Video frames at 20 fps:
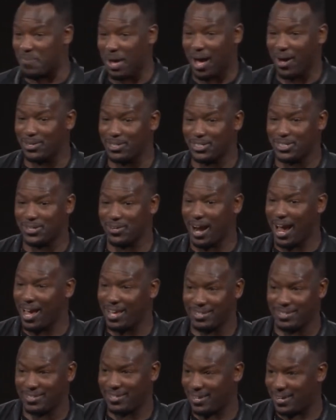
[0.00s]
about your
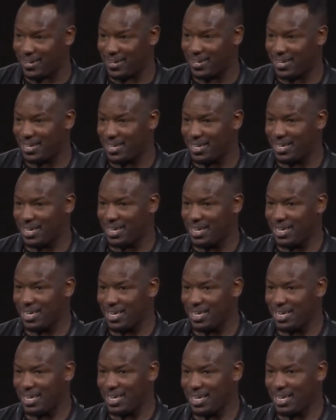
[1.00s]
answer?
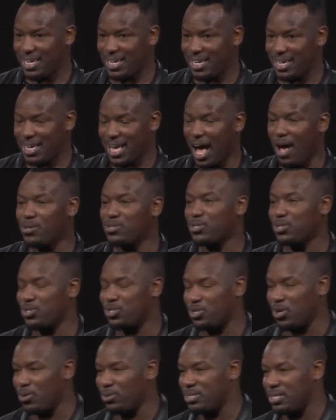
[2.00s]
How's your
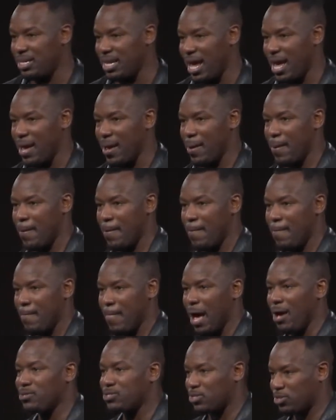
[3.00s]
soul today?
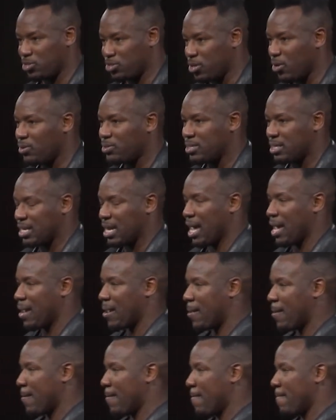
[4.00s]
How's your soul today?